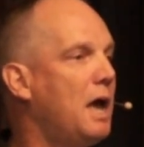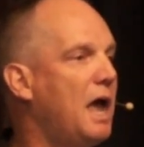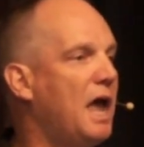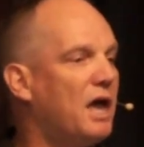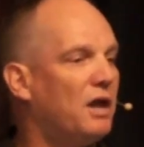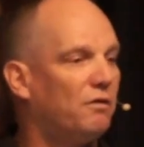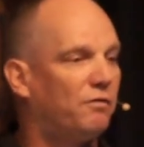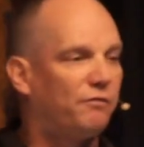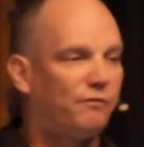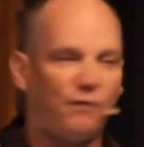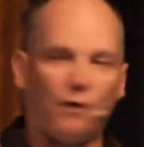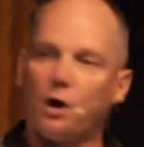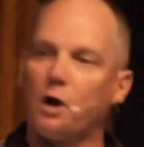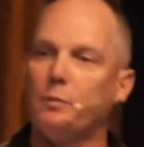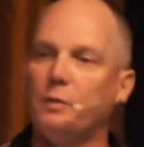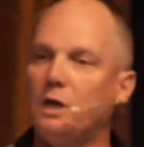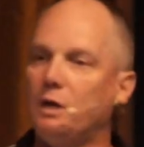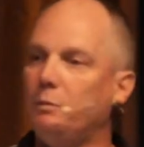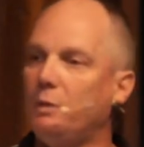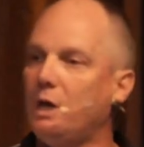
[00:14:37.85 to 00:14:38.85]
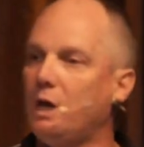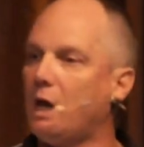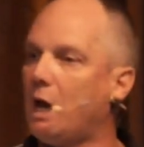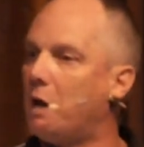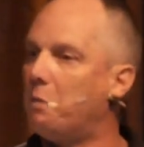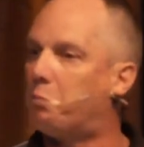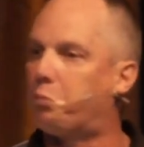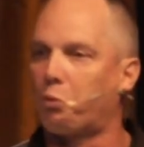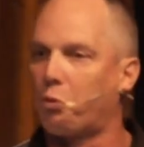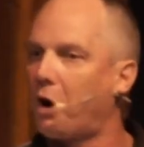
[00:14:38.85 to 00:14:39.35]
and affirming me
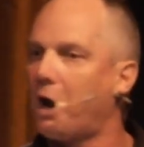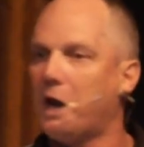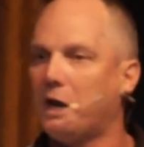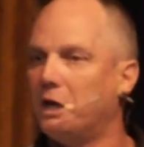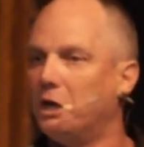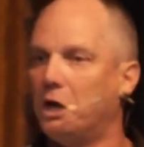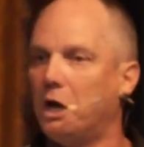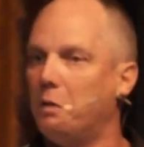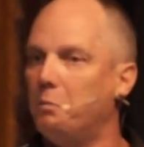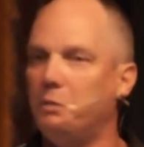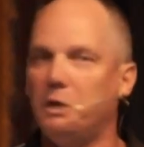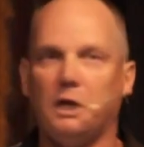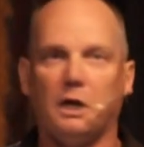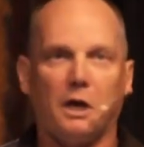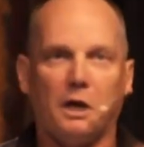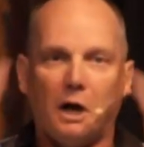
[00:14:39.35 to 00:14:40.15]
and bragging on me,